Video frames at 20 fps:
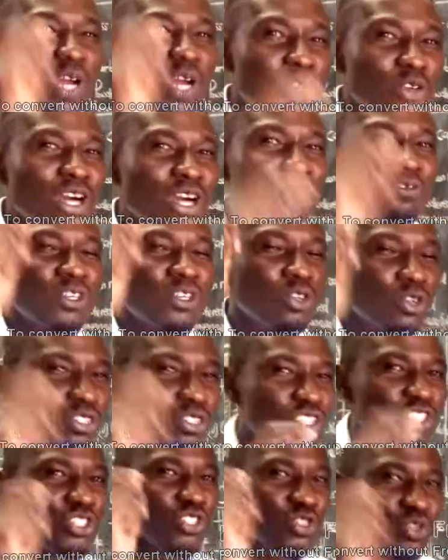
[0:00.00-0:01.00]
you have
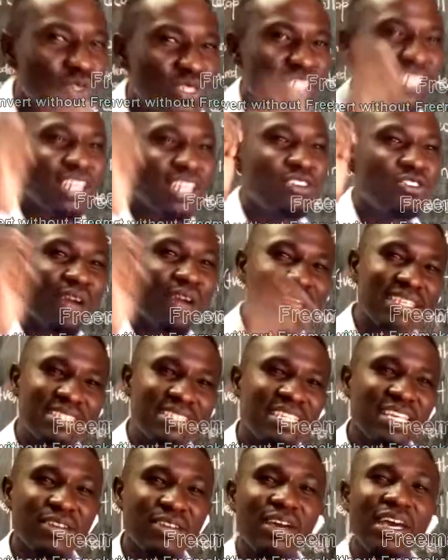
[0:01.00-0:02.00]
not used the dry
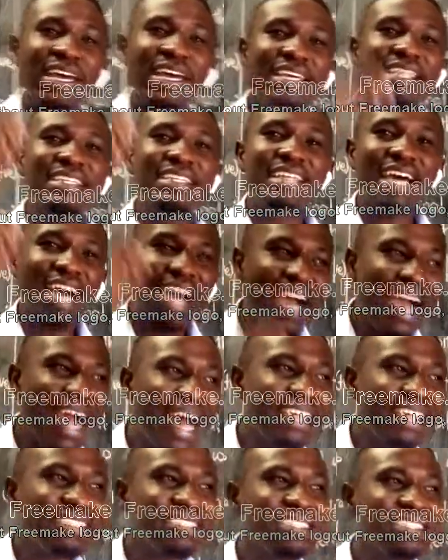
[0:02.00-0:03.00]
cell, it
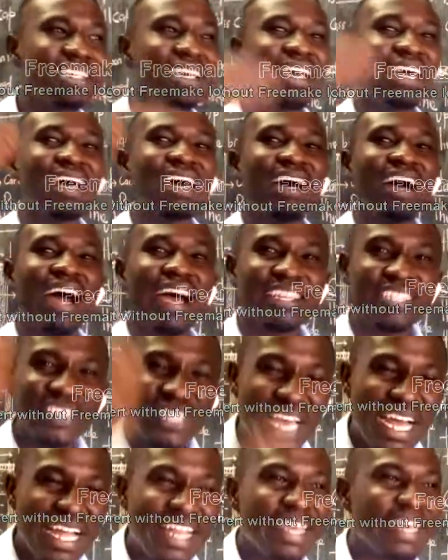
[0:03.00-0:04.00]
has a
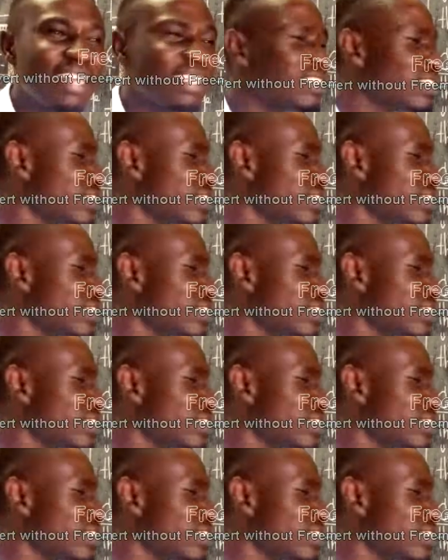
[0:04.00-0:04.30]
challenge